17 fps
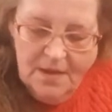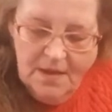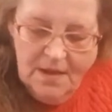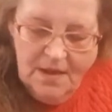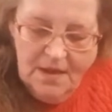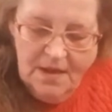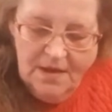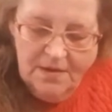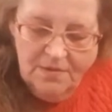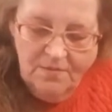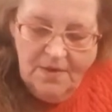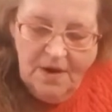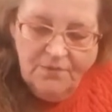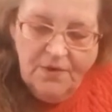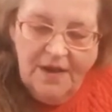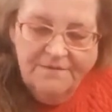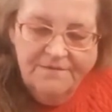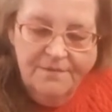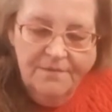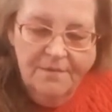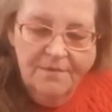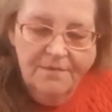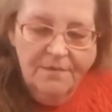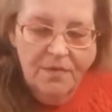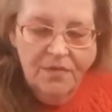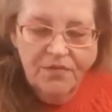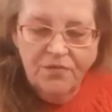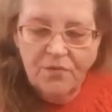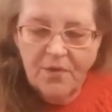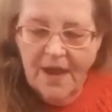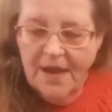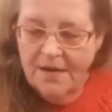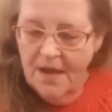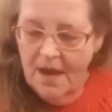And my red
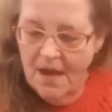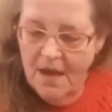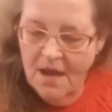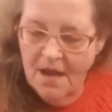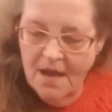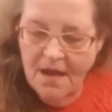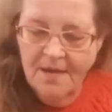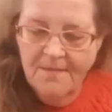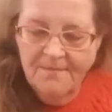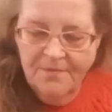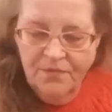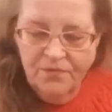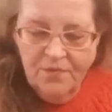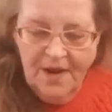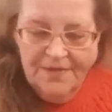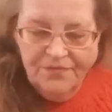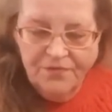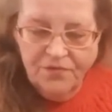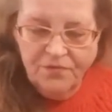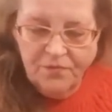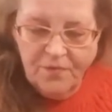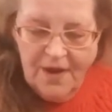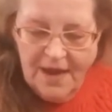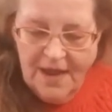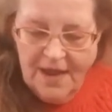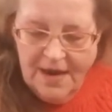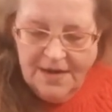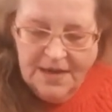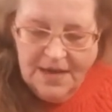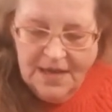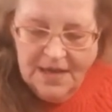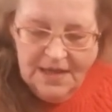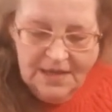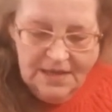thread. Um, red thread
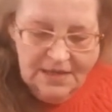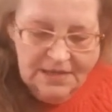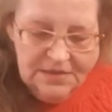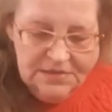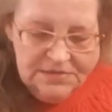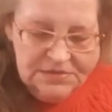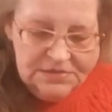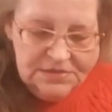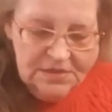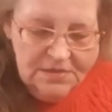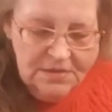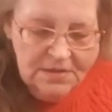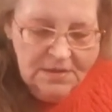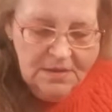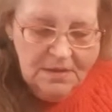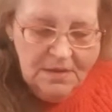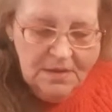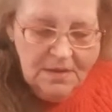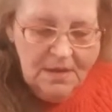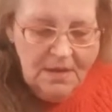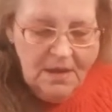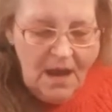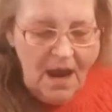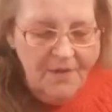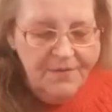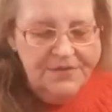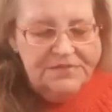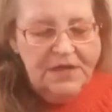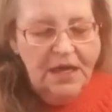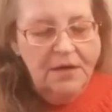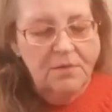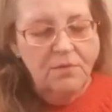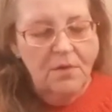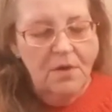is... I always get
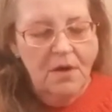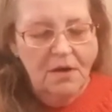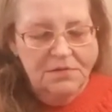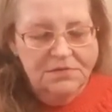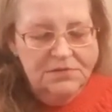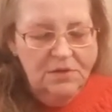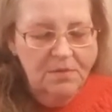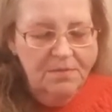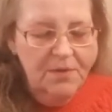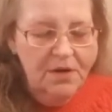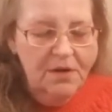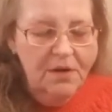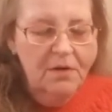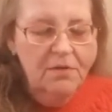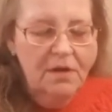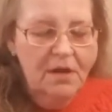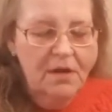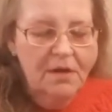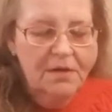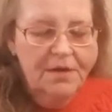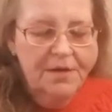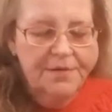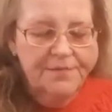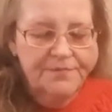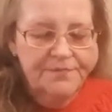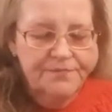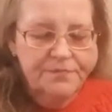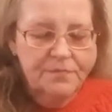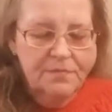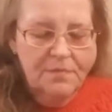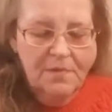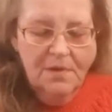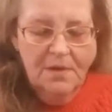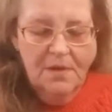it wrong, so I'm going to go look.
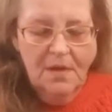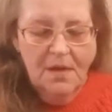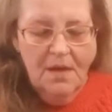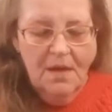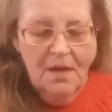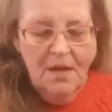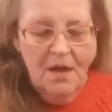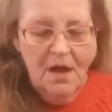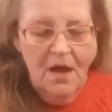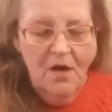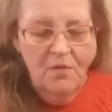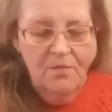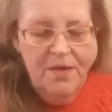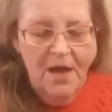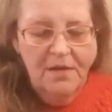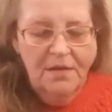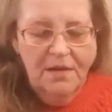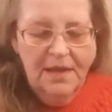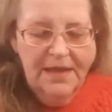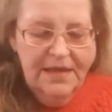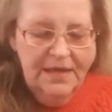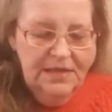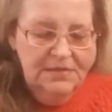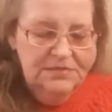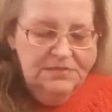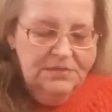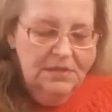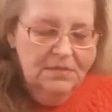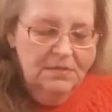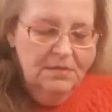Oh, please.